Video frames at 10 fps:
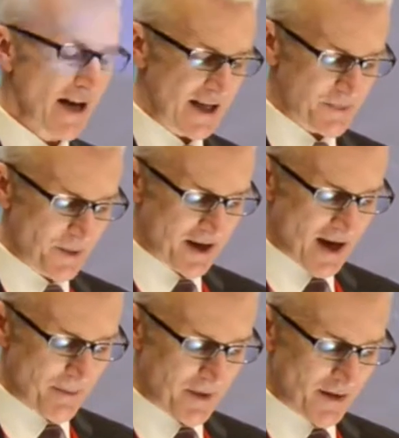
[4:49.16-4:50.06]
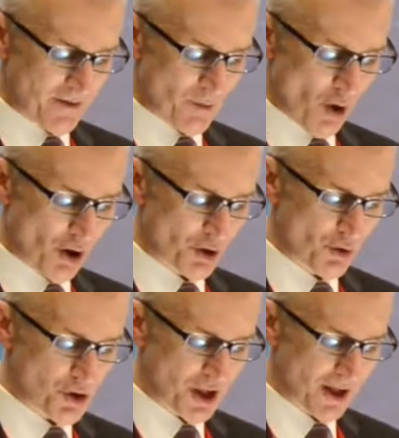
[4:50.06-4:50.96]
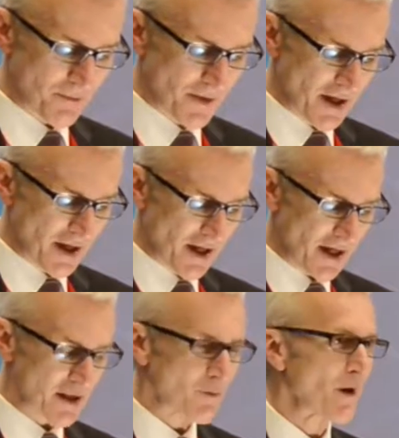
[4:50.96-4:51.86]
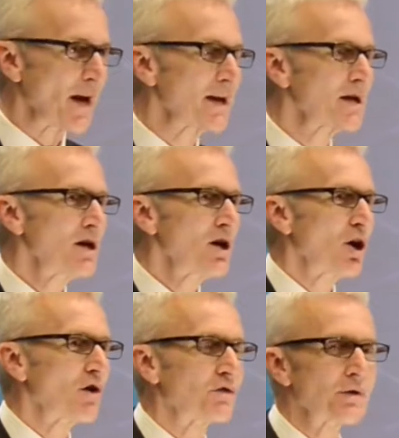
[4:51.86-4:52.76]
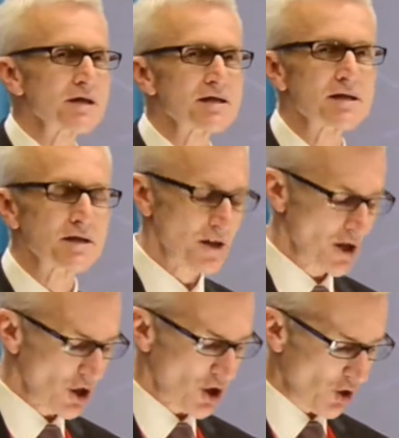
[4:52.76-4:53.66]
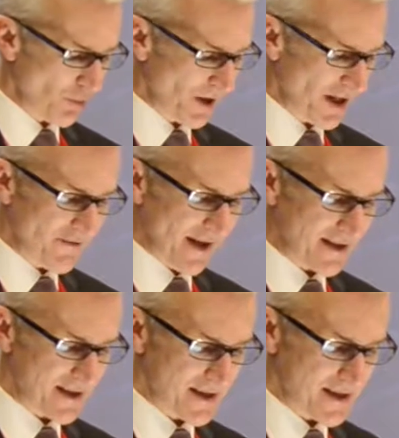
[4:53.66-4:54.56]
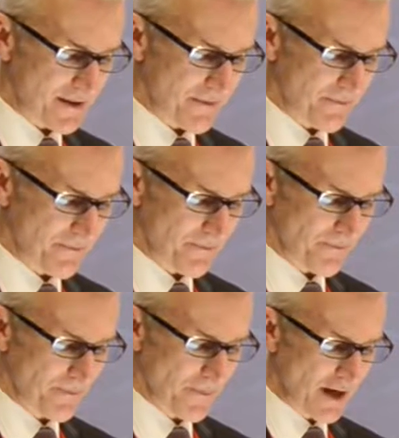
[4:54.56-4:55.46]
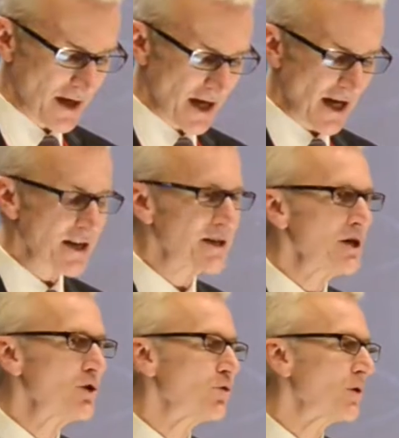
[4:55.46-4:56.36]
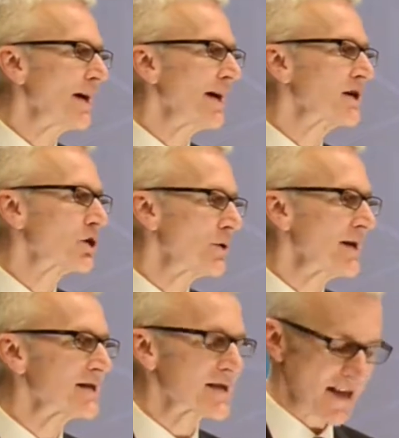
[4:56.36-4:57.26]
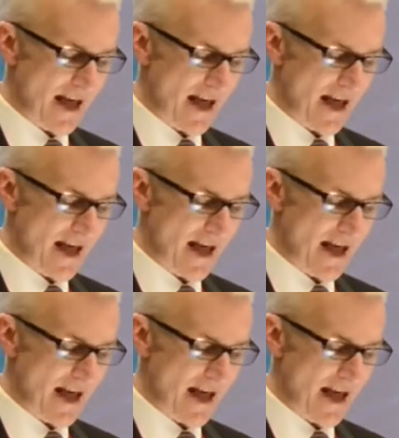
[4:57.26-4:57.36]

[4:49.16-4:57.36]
has become even more crucial in the wake of recent global events. A new, increased